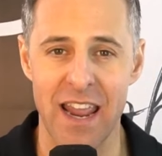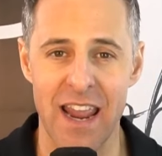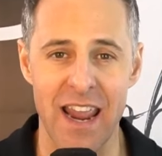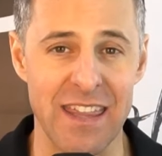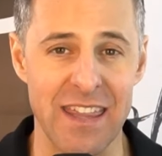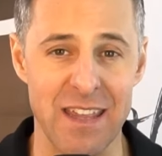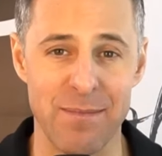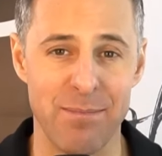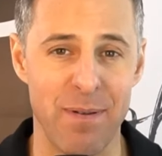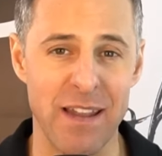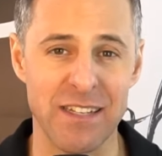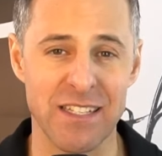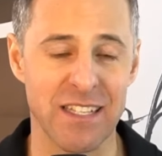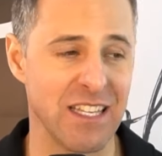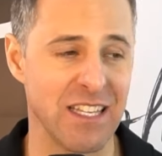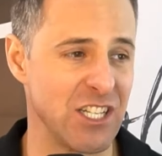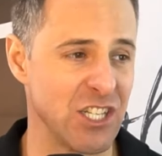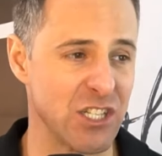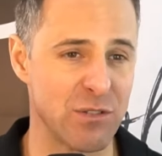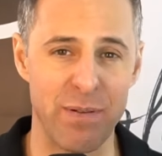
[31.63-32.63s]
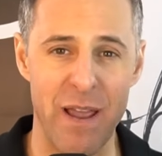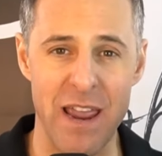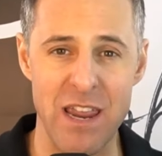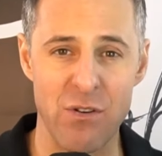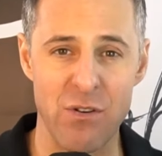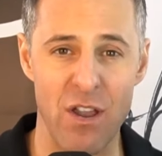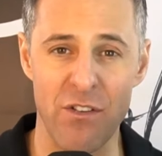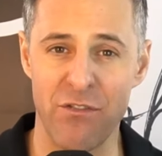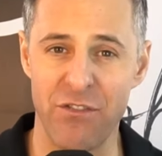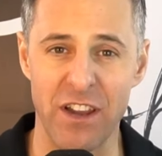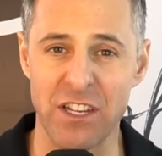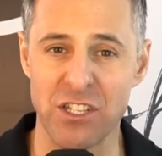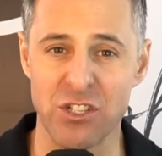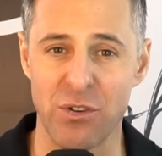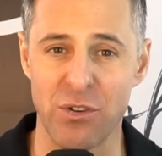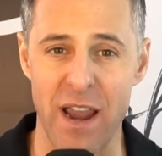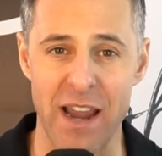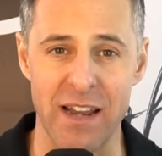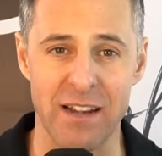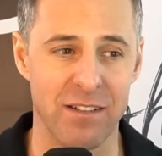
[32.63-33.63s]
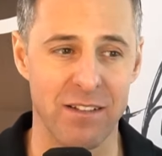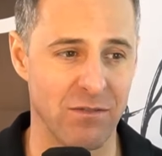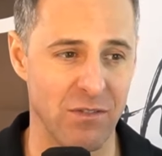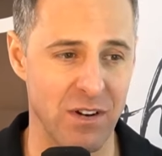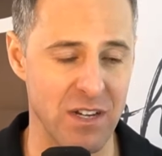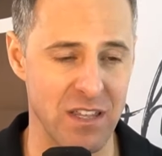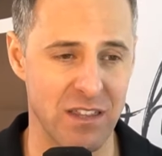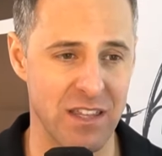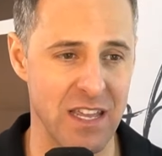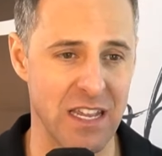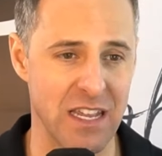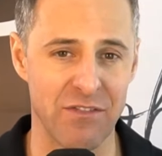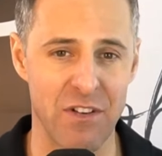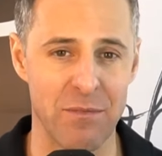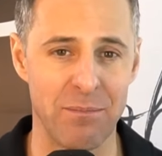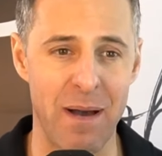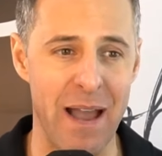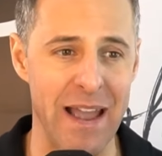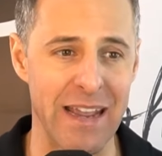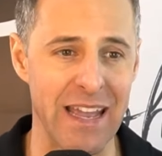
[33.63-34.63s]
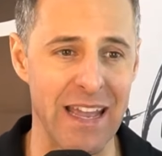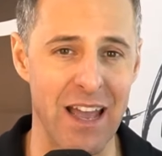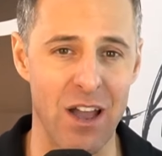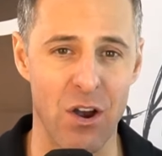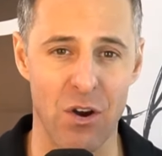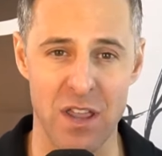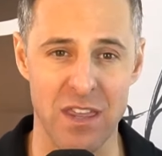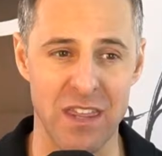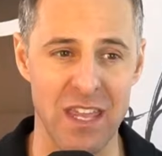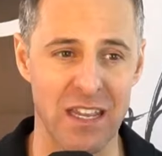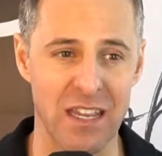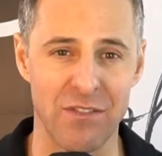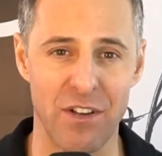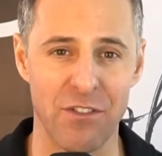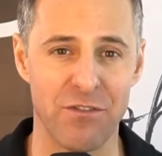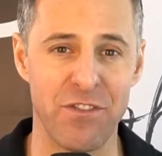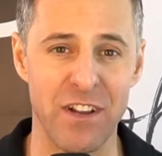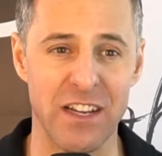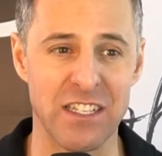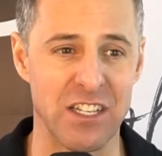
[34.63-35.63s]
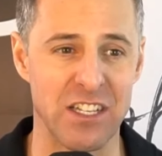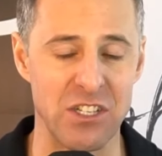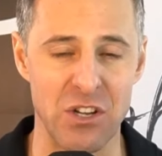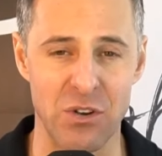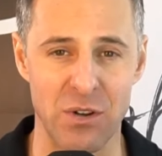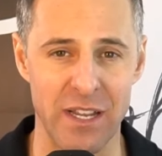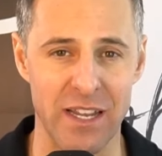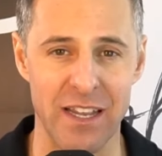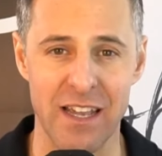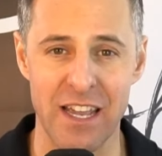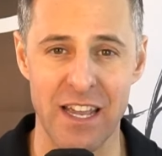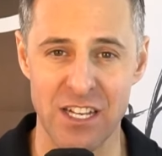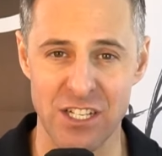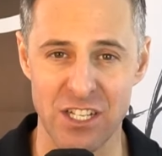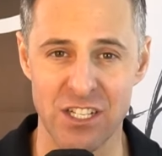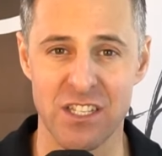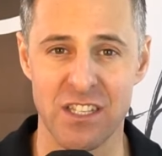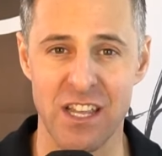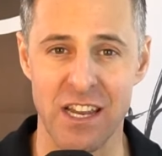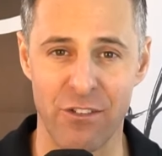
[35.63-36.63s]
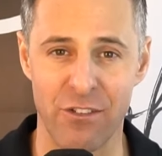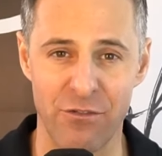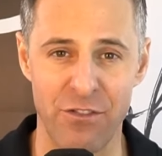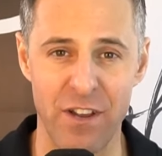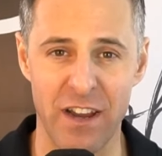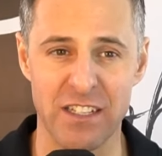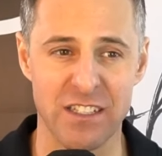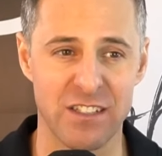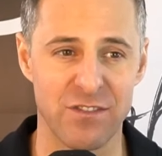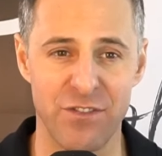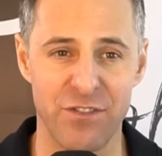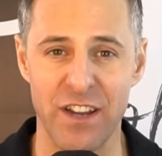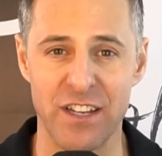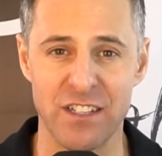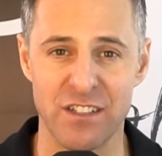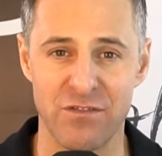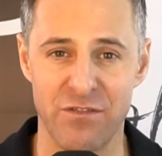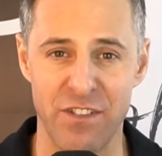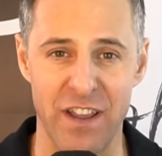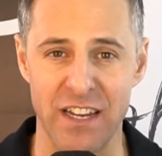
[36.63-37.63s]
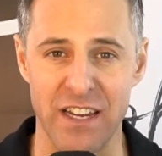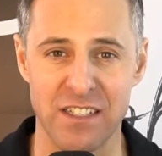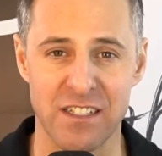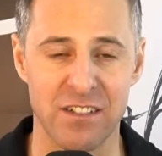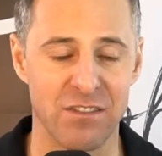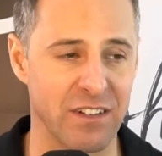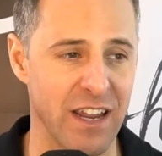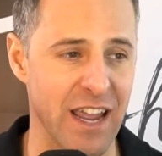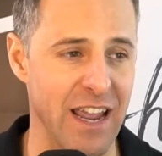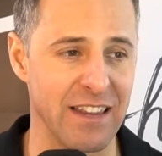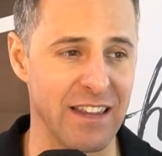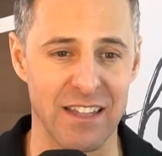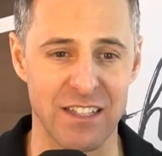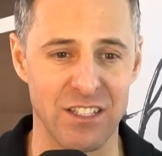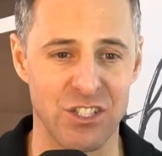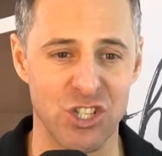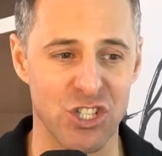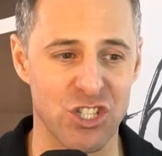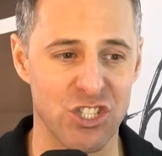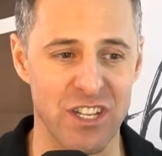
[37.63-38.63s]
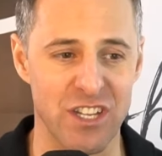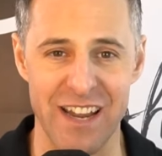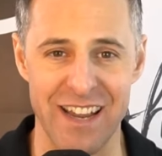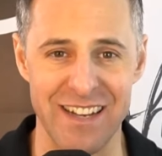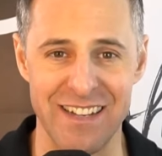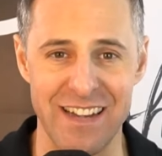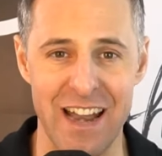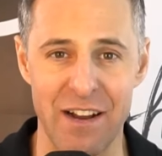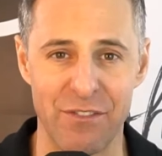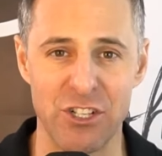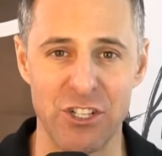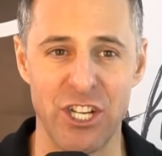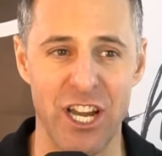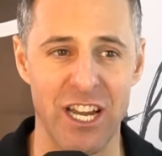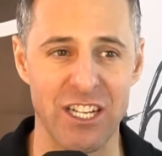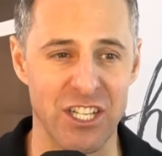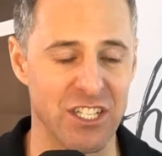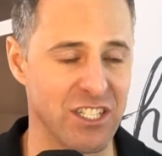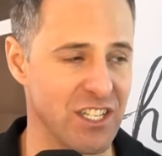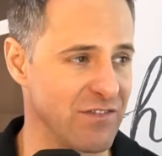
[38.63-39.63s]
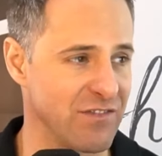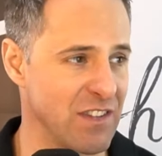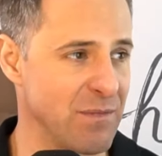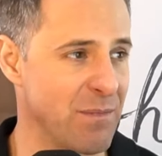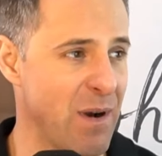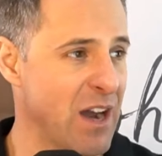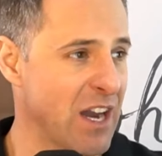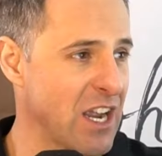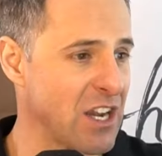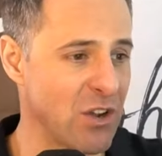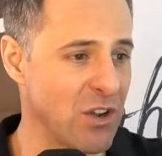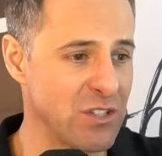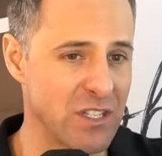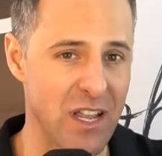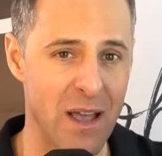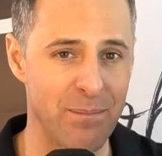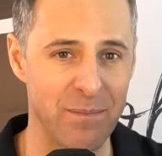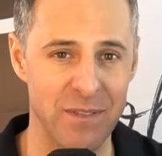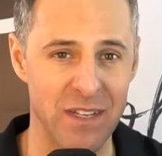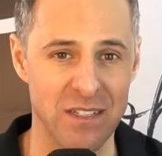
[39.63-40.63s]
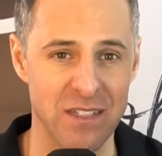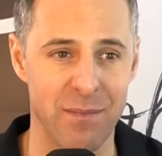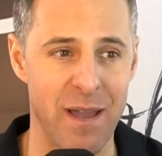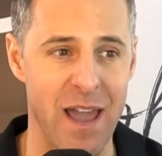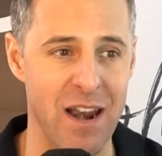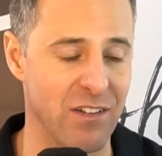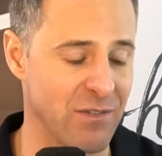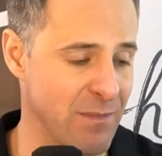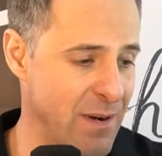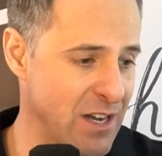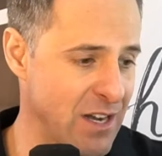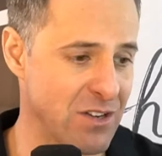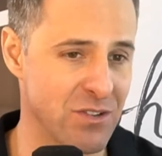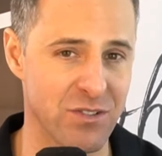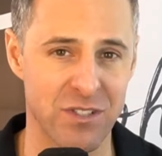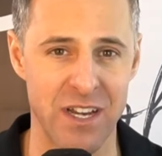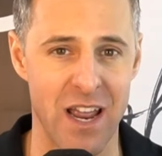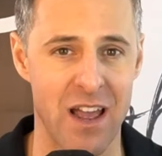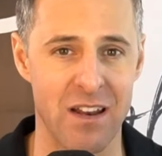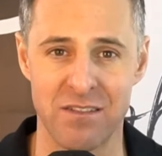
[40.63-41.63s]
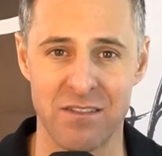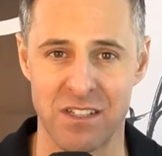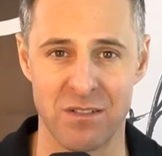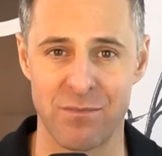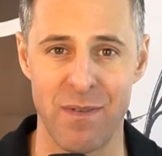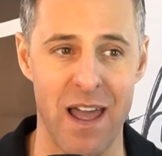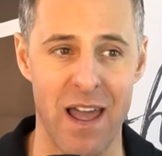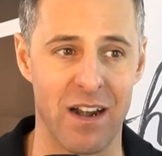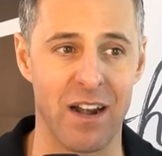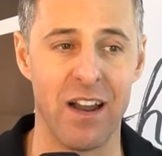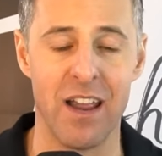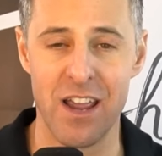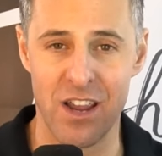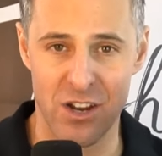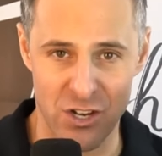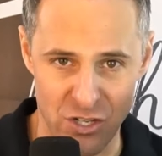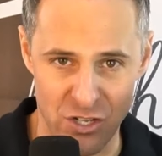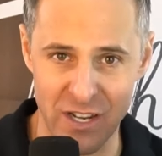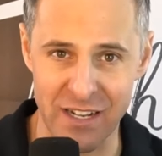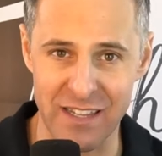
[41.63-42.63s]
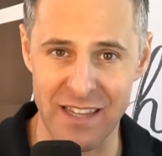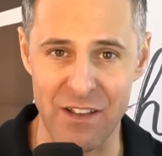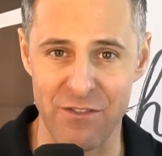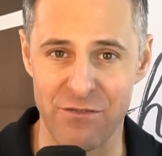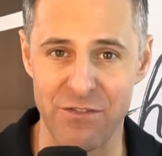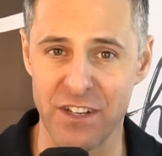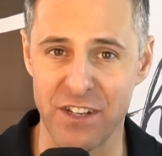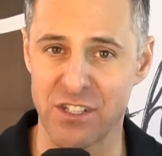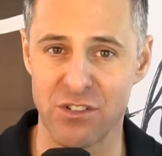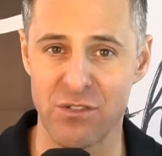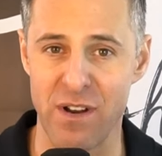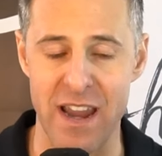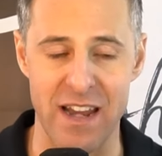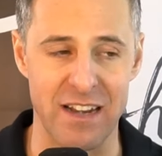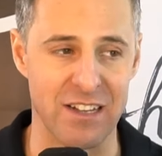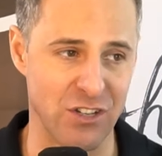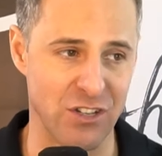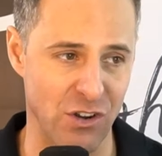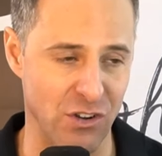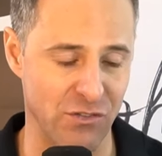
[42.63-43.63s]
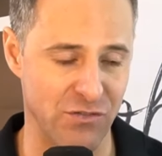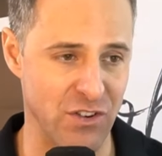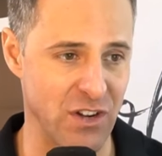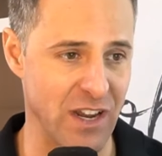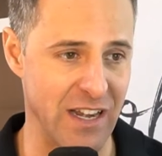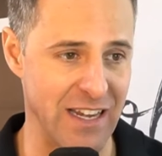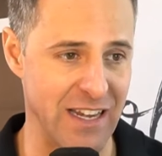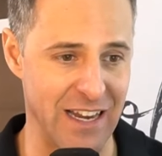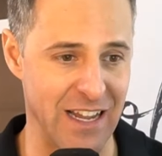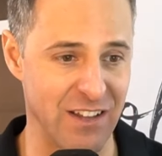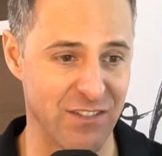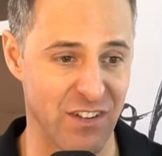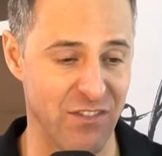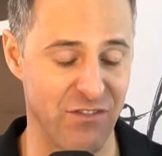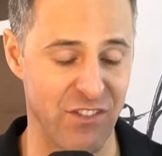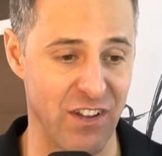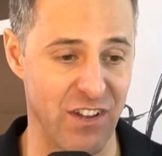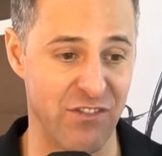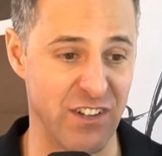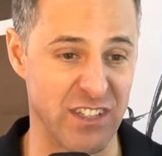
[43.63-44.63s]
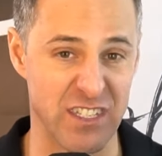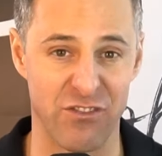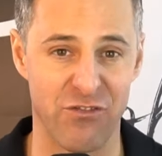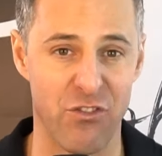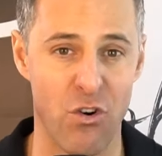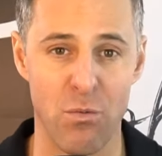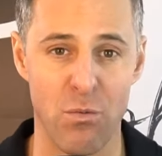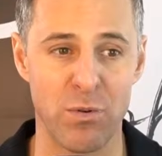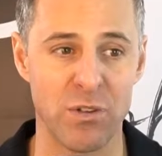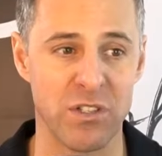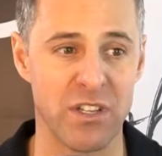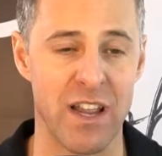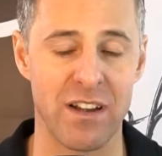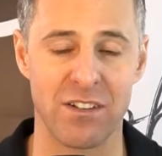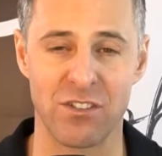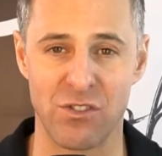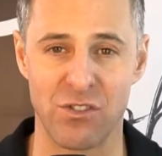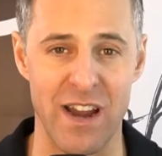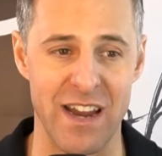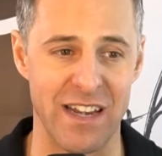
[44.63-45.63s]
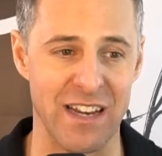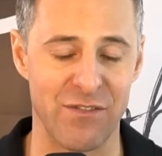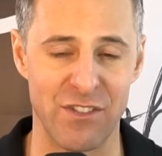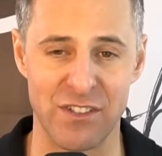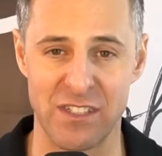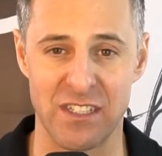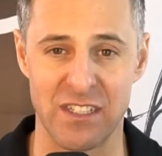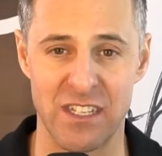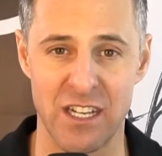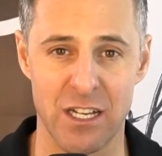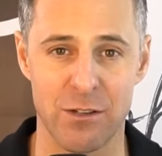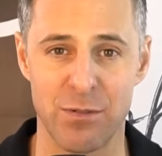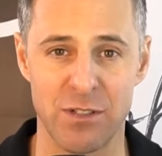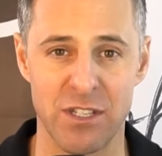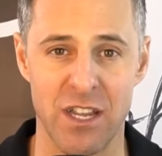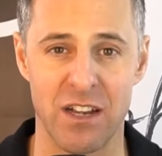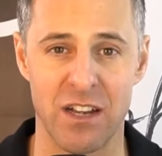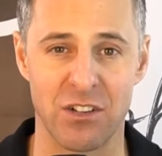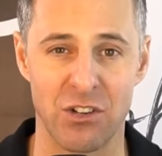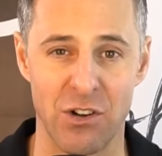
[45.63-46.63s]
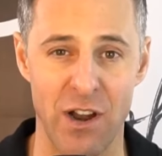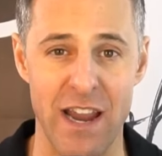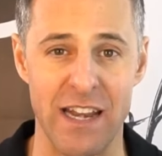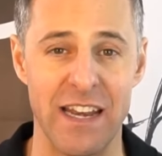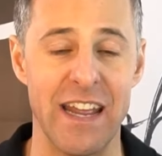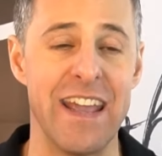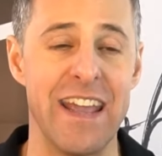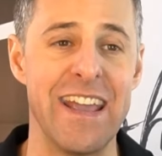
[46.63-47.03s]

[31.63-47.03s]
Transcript: and they basically just pay you a fixed rate. When you think of a MYGA or you think of a fixed annuity, just think fixed, fixed, fixed, okay? It's just, it never changes. If the market goes up, doesn't matter. If the market goes down, doesn't matter. You're getting that fixed rate. So if you're getting, if it's a four percent, great. If it's a six percent, great.